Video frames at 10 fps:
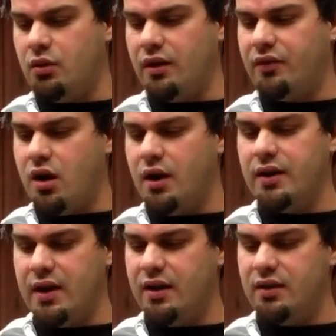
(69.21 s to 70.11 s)
What I've gone
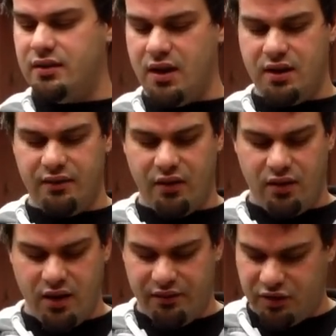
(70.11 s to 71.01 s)
ahead and done,
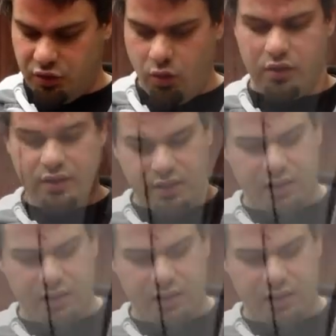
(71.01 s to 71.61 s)
I've shortened